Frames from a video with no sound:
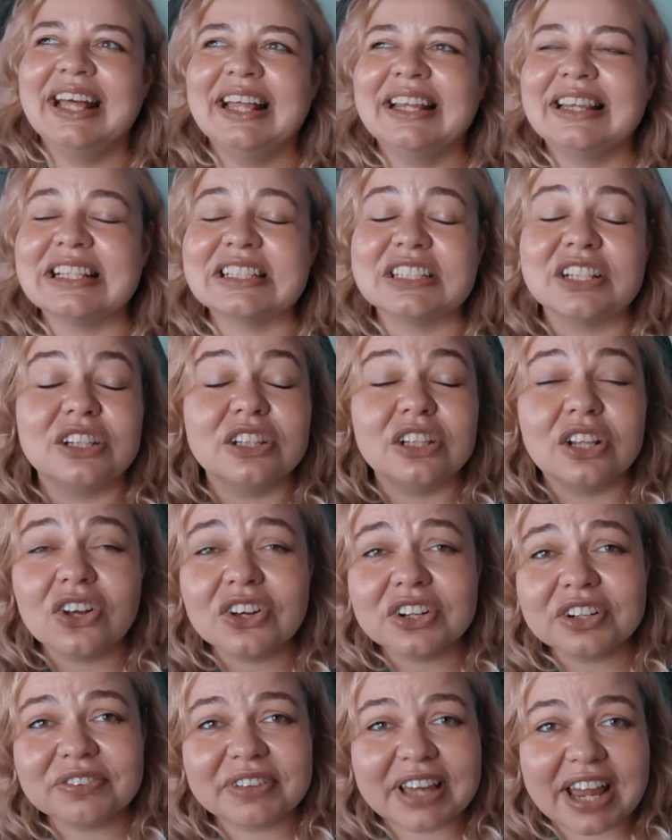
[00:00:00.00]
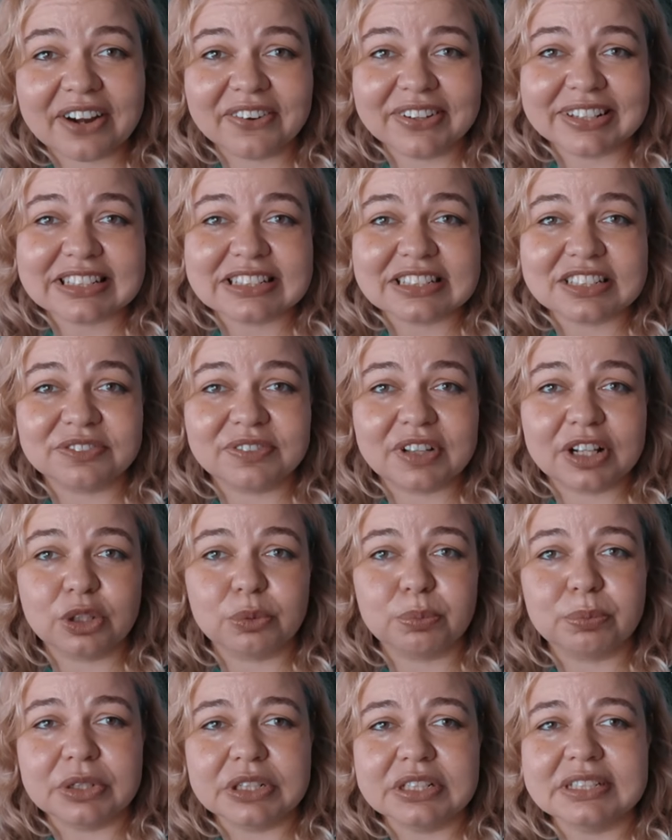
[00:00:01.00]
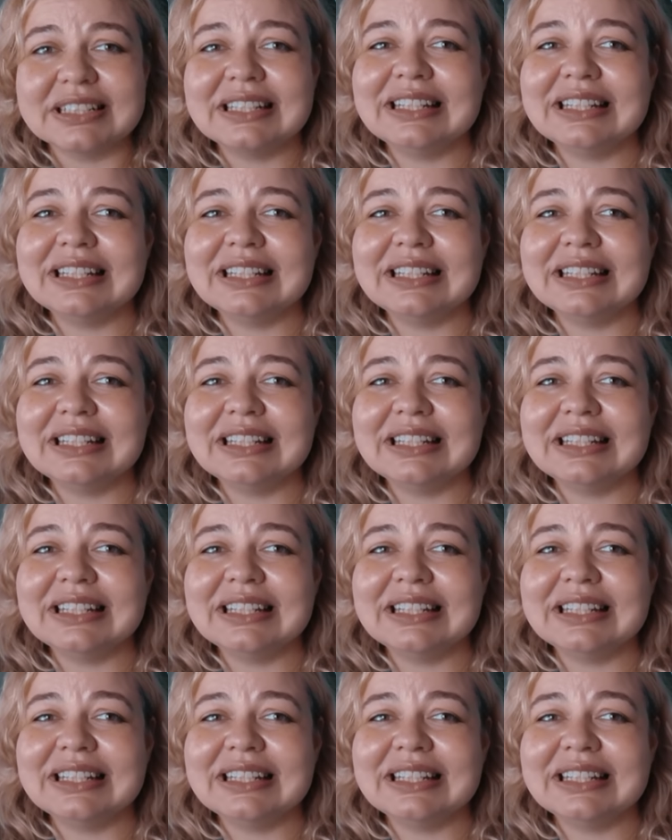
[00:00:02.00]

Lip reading: There's a lot of character development.